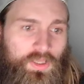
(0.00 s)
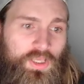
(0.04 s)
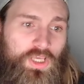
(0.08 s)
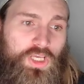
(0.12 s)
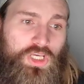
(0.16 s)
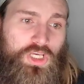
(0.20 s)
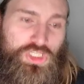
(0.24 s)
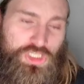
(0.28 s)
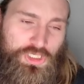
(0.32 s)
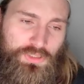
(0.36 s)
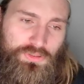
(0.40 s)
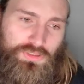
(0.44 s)

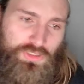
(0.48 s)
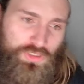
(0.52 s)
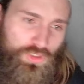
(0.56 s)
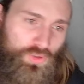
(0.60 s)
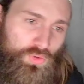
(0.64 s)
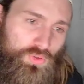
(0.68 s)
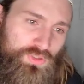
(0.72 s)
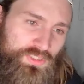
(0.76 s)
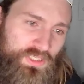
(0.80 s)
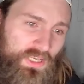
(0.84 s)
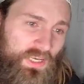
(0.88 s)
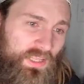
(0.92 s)
She was
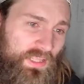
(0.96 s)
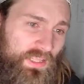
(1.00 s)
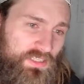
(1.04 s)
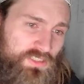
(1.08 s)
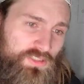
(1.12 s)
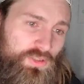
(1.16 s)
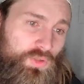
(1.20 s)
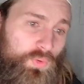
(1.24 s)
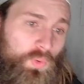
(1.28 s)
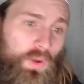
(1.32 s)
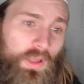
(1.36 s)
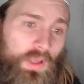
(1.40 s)
losing
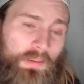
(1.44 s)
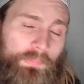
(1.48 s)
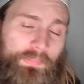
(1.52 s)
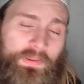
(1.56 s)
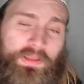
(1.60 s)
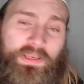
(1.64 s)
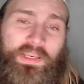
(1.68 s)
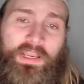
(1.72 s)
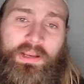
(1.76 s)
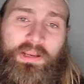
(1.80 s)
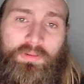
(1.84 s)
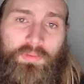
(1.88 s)
against Luana
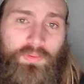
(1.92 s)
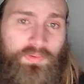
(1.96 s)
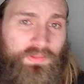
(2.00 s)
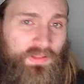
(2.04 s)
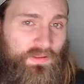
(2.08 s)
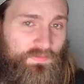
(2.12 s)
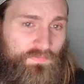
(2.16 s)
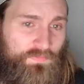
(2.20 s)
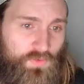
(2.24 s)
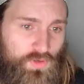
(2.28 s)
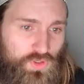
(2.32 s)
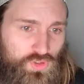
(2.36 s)
Pinheiro in
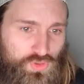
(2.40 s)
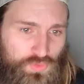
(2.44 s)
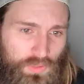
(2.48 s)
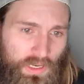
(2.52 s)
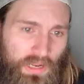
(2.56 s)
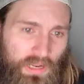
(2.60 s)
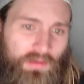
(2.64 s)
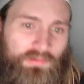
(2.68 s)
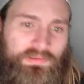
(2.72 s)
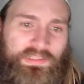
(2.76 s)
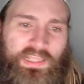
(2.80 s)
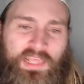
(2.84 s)
that first
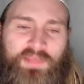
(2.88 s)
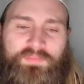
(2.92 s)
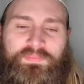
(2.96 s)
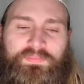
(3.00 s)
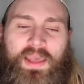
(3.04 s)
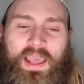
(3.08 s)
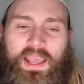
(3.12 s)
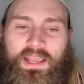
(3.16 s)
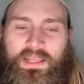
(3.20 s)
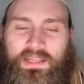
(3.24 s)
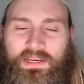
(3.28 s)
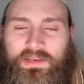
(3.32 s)
round, came
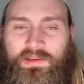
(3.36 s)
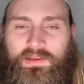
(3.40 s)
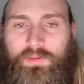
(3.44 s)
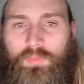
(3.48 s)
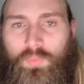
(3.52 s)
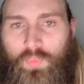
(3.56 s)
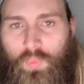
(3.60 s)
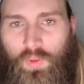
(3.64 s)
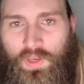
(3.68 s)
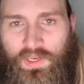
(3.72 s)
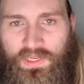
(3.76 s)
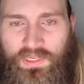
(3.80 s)
back, ended
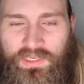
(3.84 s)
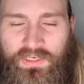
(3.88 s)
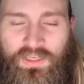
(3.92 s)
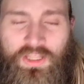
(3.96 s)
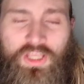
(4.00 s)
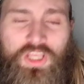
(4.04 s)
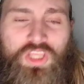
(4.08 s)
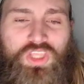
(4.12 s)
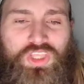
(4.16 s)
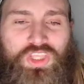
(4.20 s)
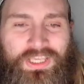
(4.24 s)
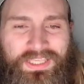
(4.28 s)
up winning.
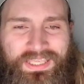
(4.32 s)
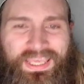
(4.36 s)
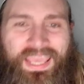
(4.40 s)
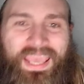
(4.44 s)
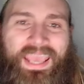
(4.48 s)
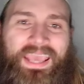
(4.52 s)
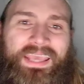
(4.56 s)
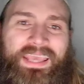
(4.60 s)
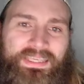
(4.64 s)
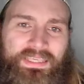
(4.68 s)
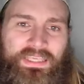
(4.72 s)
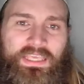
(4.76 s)
You
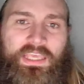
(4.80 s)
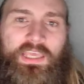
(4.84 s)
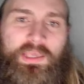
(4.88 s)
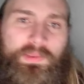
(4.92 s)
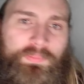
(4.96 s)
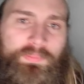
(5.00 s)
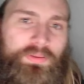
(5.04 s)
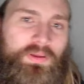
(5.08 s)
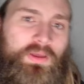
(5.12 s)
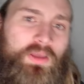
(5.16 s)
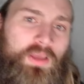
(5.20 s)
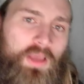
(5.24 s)
can't
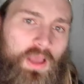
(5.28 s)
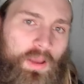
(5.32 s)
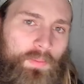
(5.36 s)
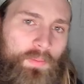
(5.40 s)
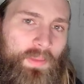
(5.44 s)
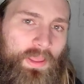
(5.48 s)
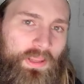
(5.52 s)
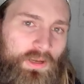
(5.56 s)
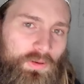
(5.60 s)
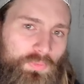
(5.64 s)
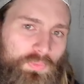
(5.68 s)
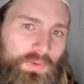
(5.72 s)
keep
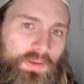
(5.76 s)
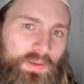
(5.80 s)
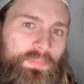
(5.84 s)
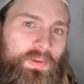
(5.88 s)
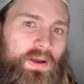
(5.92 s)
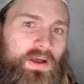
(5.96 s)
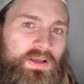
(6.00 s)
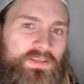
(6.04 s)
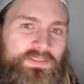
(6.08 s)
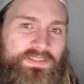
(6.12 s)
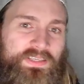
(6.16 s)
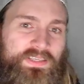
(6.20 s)
Amanda
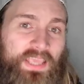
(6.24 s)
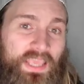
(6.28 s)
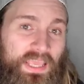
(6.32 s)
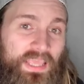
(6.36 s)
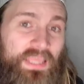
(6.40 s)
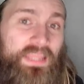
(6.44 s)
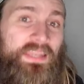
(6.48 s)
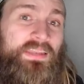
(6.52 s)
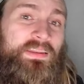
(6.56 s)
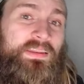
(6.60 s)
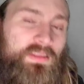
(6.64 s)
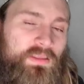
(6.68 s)
Ribas
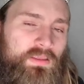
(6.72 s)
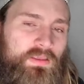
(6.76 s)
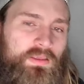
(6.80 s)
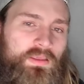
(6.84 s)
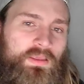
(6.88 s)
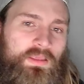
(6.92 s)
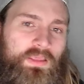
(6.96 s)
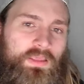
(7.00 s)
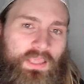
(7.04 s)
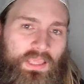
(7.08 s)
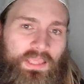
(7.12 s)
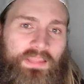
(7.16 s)
in
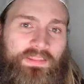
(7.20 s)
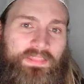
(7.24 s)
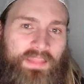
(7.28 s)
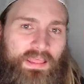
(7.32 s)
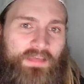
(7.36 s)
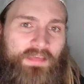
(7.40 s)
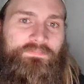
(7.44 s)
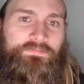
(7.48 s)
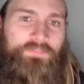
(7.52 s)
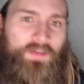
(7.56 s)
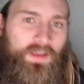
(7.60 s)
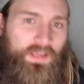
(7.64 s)

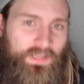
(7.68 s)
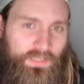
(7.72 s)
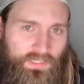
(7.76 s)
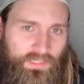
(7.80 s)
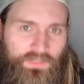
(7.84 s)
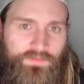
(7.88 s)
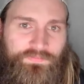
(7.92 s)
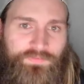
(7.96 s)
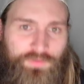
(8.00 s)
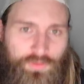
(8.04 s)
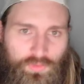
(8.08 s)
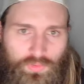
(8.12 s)
that fight
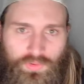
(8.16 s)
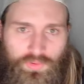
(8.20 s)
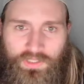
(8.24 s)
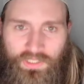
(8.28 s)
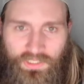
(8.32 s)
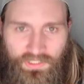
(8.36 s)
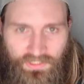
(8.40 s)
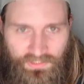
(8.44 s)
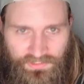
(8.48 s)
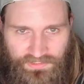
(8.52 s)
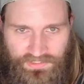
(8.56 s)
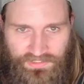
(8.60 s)
if you're
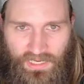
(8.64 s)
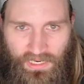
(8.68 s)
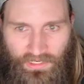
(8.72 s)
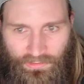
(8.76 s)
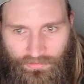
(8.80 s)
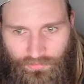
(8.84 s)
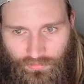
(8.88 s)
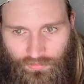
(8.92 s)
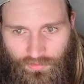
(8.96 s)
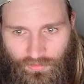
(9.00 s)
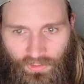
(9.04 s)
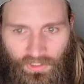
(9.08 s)
getting
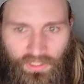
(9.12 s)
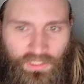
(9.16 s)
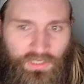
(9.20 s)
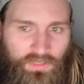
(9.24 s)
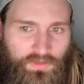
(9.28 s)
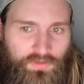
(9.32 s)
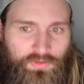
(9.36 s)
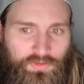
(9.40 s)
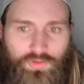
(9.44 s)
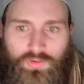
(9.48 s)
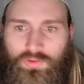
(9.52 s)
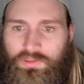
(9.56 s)
tired
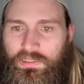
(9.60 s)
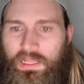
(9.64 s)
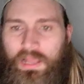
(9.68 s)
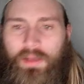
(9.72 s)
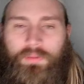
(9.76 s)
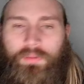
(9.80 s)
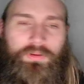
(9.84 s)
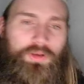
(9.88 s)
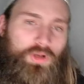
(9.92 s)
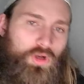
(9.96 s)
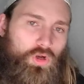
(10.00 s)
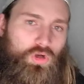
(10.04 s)
and you're
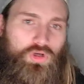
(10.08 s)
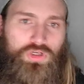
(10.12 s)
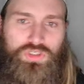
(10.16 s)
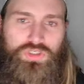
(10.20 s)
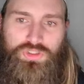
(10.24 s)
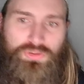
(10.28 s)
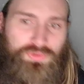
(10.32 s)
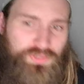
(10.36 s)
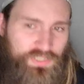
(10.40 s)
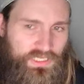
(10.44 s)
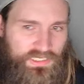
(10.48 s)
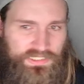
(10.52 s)
allowing her
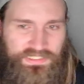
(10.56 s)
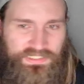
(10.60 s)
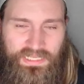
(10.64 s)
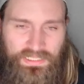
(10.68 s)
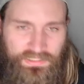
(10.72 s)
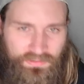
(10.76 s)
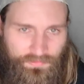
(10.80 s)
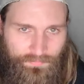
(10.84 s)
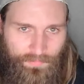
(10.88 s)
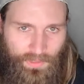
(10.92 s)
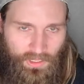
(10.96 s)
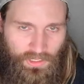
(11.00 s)
to
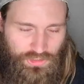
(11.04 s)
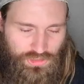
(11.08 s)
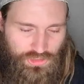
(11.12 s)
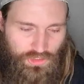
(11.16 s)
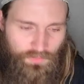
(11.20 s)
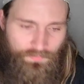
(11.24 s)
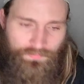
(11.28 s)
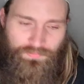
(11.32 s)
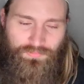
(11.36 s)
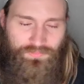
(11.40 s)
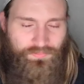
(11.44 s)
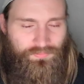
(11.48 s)
dictate the
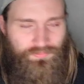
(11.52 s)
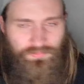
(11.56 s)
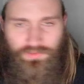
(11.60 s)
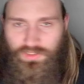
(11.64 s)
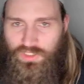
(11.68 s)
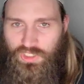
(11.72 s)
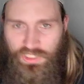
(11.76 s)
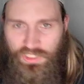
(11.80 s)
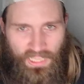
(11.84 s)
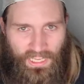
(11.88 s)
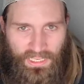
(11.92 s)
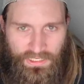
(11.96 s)
matchup.
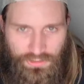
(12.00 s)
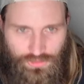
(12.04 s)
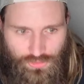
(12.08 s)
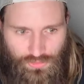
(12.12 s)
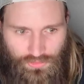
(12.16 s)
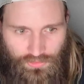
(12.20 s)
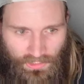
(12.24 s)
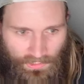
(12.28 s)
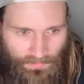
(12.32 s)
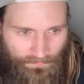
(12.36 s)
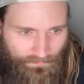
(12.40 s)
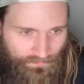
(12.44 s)
You can't
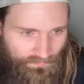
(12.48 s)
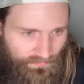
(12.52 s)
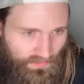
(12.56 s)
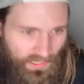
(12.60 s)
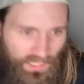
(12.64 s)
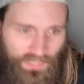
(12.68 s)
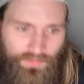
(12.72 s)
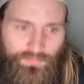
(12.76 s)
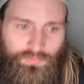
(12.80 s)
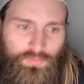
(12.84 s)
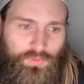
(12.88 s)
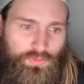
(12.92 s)
do that.
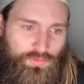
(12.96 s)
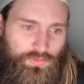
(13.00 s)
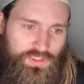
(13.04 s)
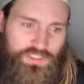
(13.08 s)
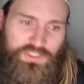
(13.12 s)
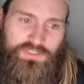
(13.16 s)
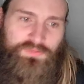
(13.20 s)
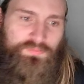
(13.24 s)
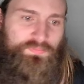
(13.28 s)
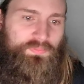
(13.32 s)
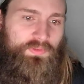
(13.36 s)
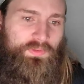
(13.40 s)
That will
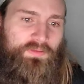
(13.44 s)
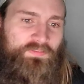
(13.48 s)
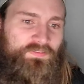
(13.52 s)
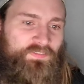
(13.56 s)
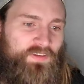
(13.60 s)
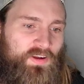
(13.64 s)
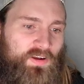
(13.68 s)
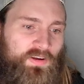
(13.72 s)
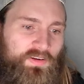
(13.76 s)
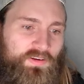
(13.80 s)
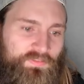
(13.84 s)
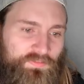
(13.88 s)
just be
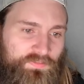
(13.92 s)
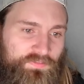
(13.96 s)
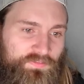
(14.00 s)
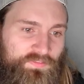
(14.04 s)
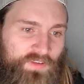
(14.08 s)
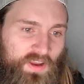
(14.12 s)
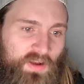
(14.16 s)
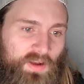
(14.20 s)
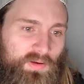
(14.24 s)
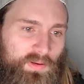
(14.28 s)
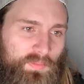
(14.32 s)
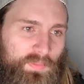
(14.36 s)
very,
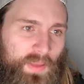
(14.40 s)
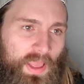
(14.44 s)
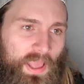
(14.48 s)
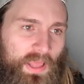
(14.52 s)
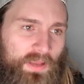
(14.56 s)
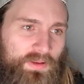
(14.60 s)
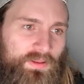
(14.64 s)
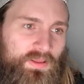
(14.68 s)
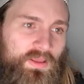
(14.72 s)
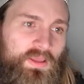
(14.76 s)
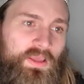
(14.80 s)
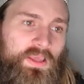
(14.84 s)
very
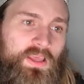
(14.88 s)
bad.